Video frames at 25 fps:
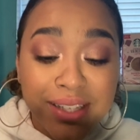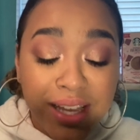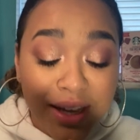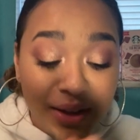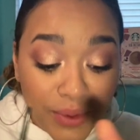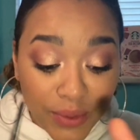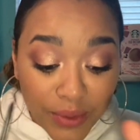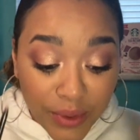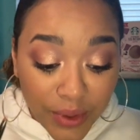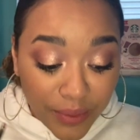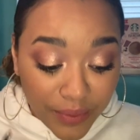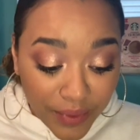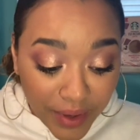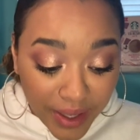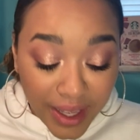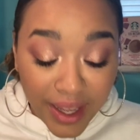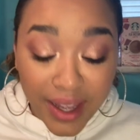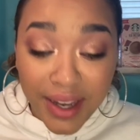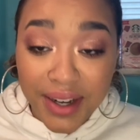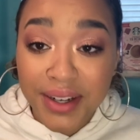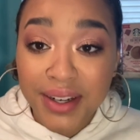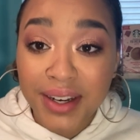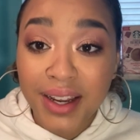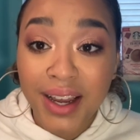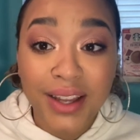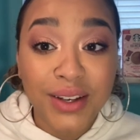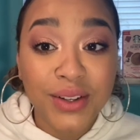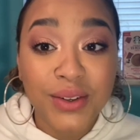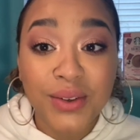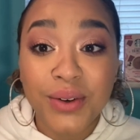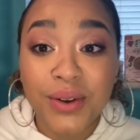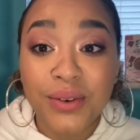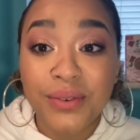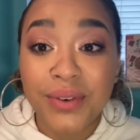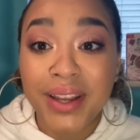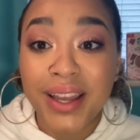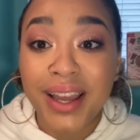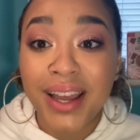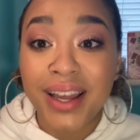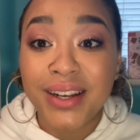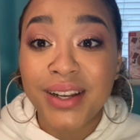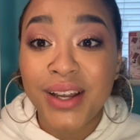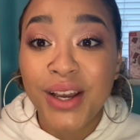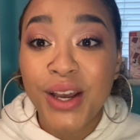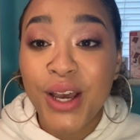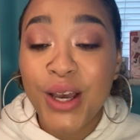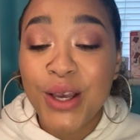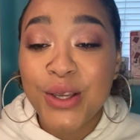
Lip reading: I don't know if I can.